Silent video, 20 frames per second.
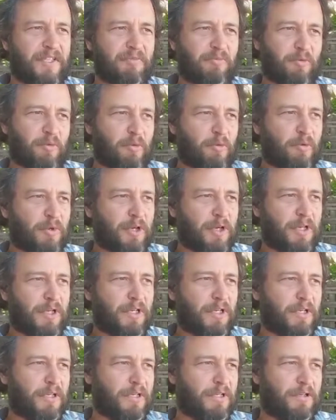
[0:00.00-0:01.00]
summer we went on
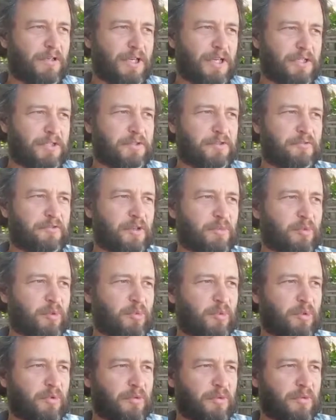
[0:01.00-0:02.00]
an international trip,
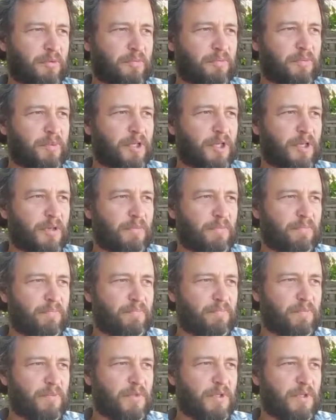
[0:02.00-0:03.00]
and we were
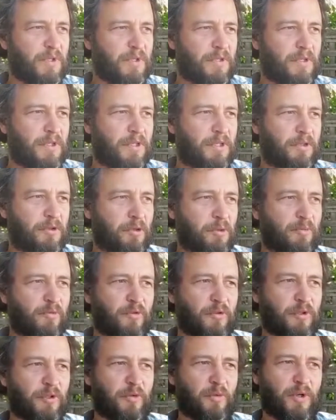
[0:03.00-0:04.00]
in Europe
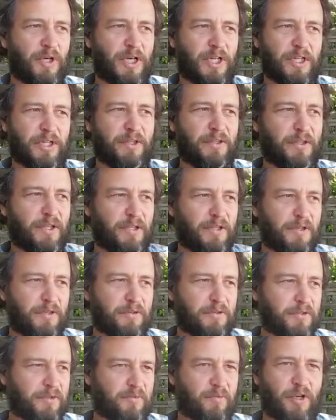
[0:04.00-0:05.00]
for a little while, and the
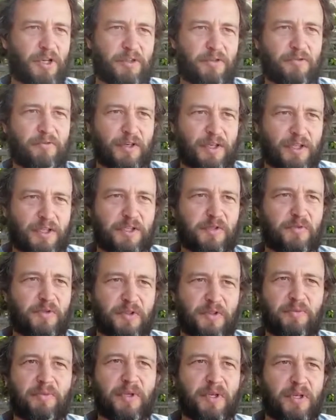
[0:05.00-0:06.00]
girls brought their violins
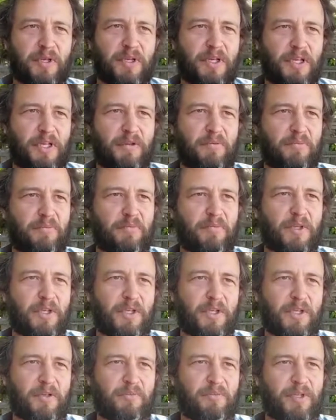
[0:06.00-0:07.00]
with them and
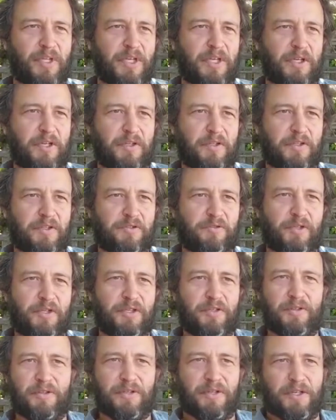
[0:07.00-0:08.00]
ended up playing on the
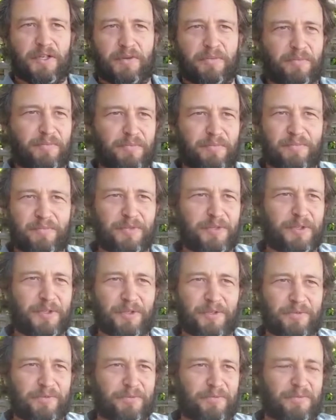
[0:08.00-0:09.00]
street,
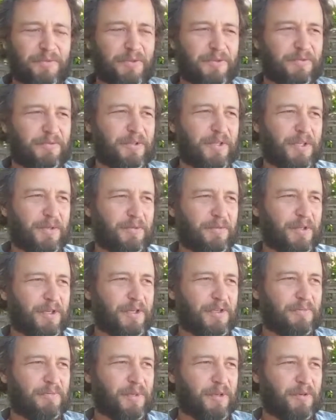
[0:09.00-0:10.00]

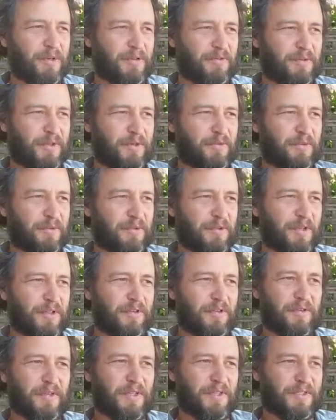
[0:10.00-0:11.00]
while my wife and I were doing
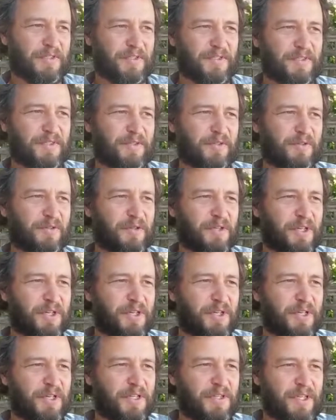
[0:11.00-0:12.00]
other things. And so
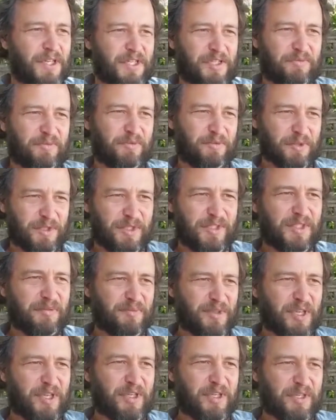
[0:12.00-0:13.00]
that to me really
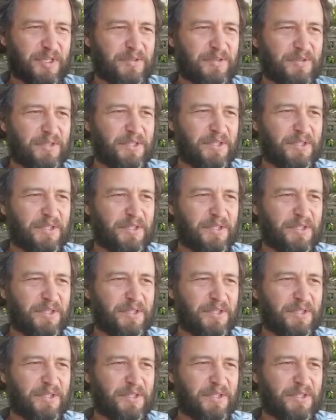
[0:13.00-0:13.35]
seemed like a